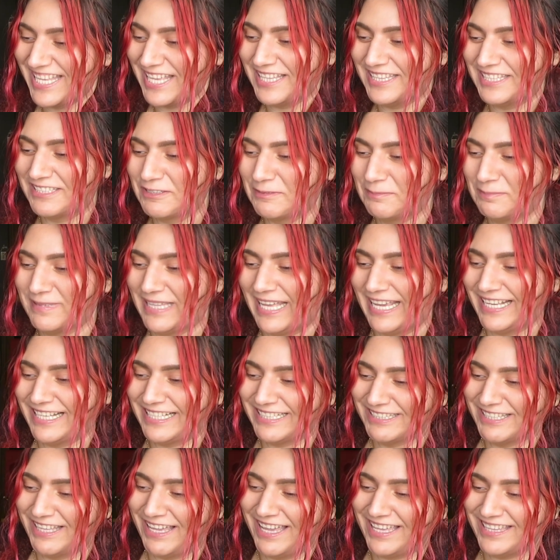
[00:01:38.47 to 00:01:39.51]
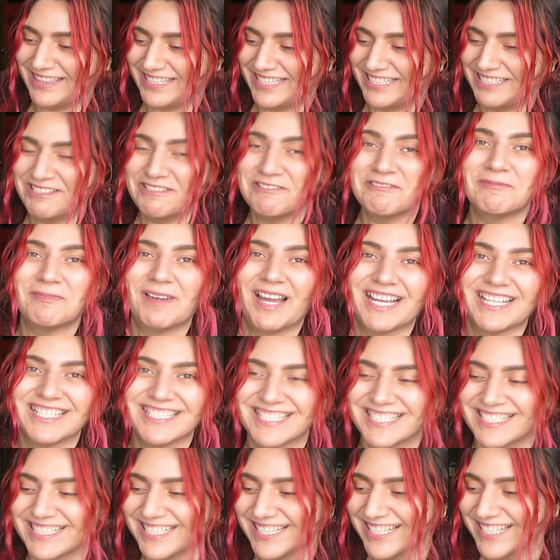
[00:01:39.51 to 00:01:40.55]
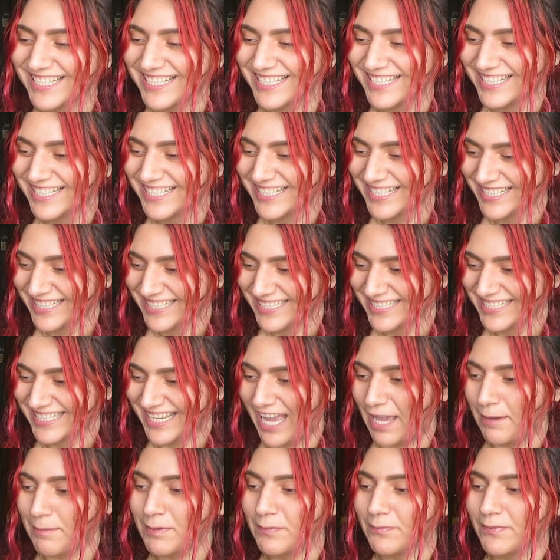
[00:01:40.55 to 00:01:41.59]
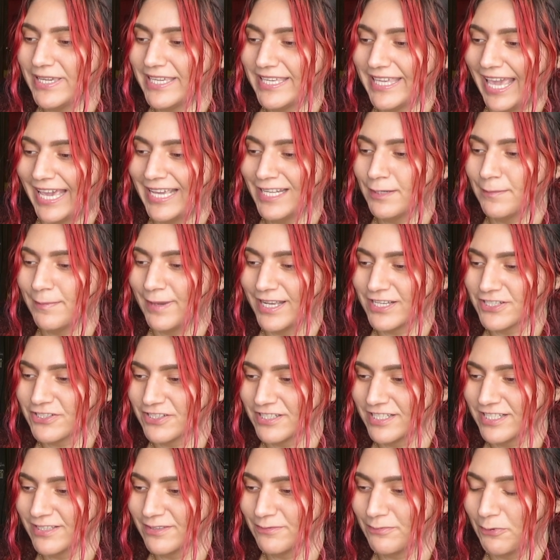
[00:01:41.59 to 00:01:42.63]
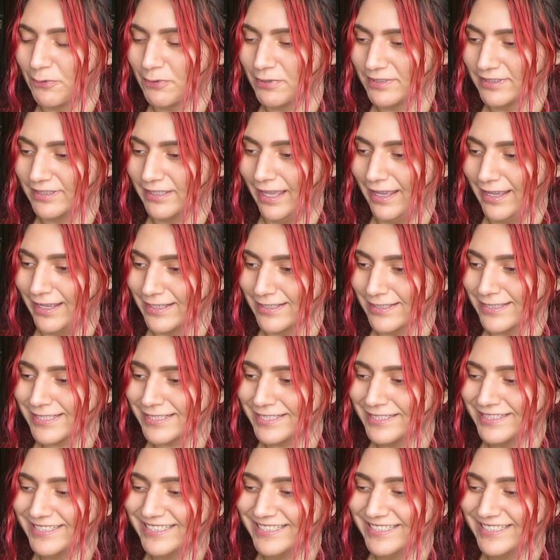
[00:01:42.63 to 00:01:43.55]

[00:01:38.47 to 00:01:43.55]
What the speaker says: that little black cloth. Can you imagine? I mean, we can't imagine. He's more or less.